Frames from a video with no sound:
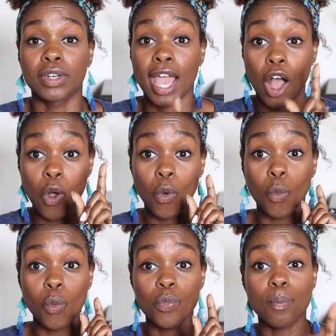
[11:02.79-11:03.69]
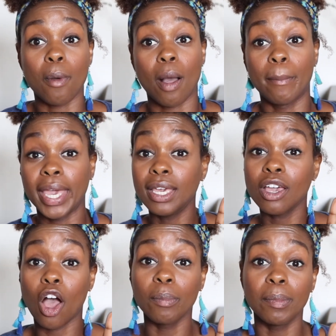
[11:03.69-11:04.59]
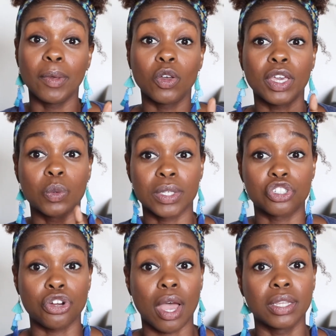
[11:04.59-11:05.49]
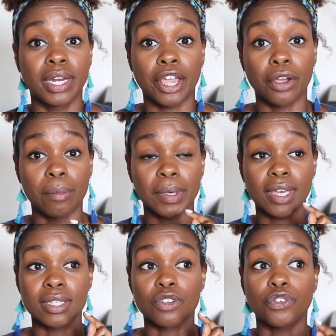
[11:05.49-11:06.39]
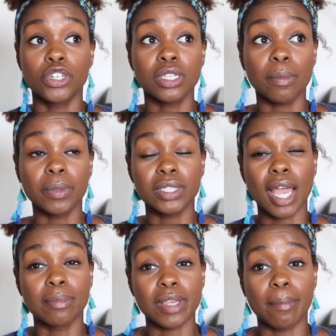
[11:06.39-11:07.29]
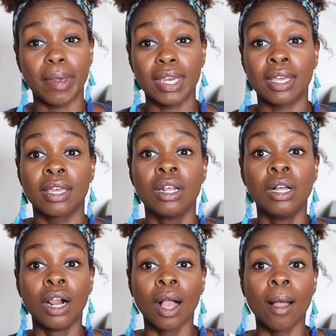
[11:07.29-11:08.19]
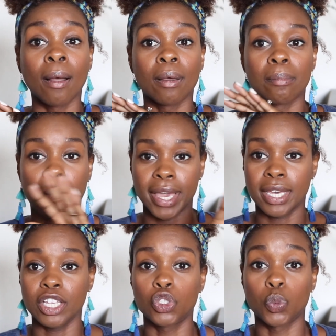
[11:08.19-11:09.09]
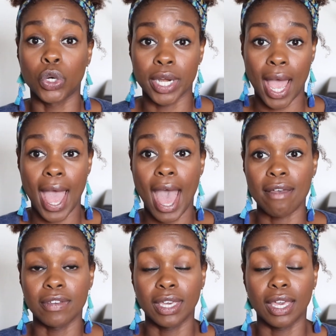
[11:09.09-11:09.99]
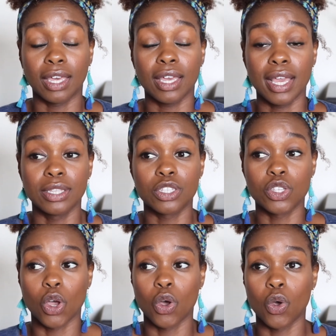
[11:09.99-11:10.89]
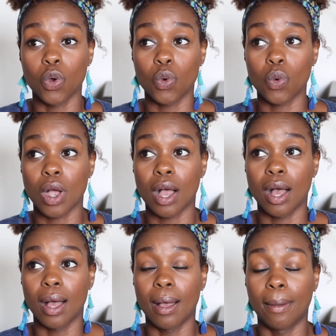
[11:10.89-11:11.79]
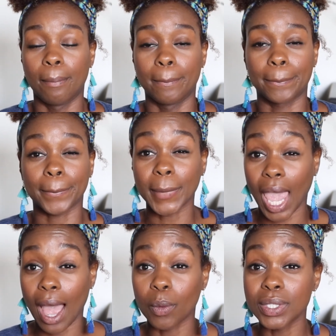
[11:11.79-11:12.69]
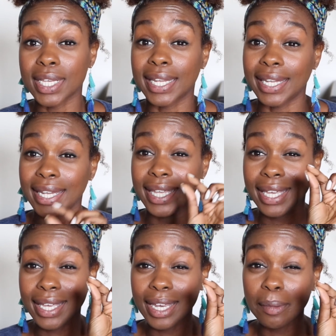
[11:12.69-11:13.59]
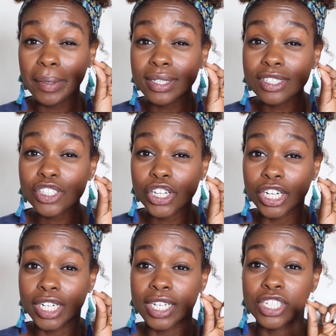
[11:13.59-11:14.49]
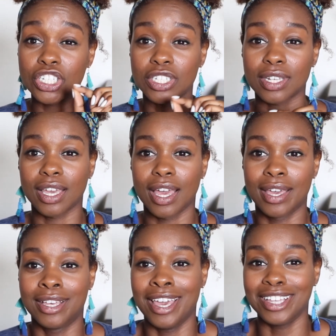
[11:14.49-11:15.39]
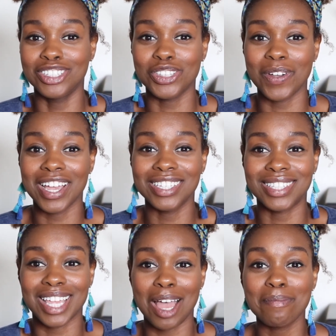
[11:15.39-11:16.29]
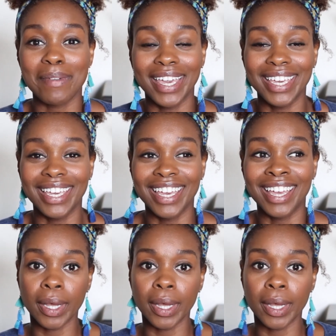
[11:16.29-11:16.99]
Now, making almond milk, it was trial and error, because the first couple of times I made it, my kids were not having it. And so I was a little bit discouraged. And so I stopped making it.